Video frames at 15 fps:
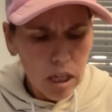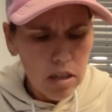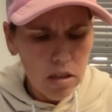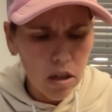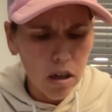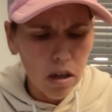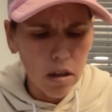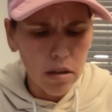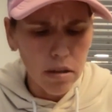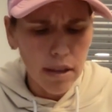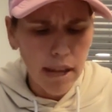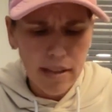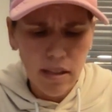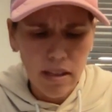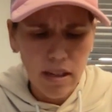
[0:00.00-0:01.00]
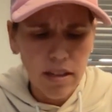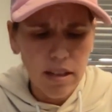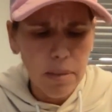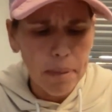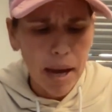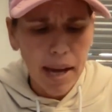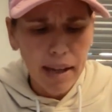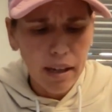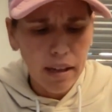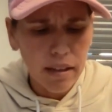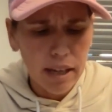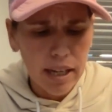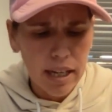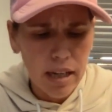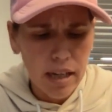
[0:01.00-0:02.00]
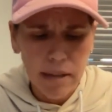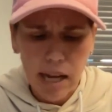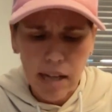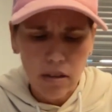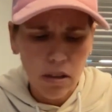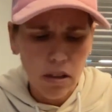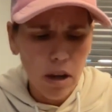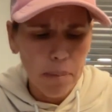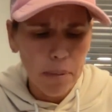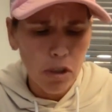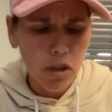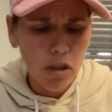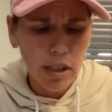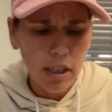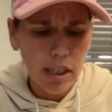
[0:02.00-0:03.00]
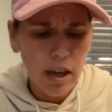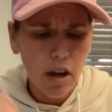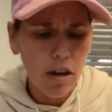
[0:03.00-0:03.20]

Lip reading: So that's it on the bike. Now's a good opportunity.